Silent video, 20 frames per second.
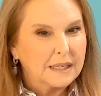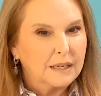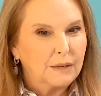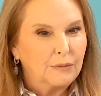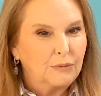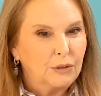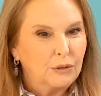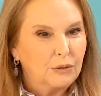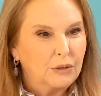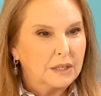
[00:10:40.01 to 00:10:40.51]
And
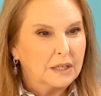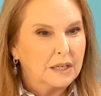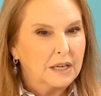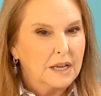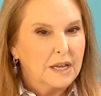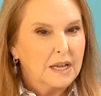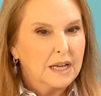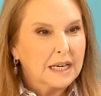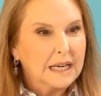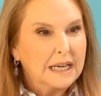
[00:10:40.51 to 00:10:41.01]
if you can
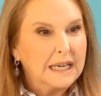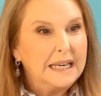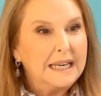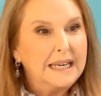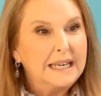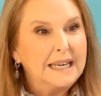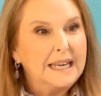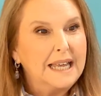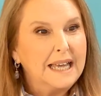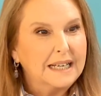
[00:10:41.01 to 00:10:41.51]

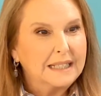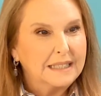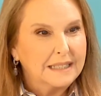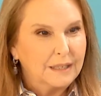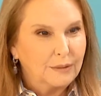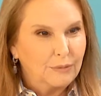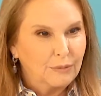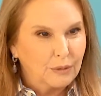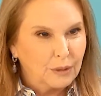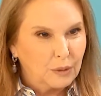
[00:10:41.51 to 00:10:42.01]
connect
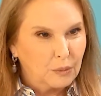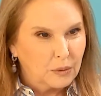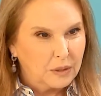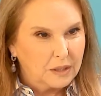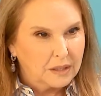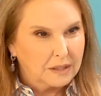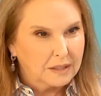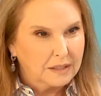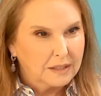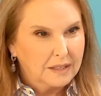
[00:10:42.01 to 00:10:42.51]

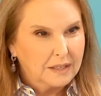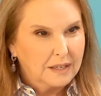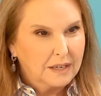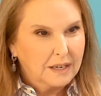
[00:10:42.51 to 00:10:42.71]
everyone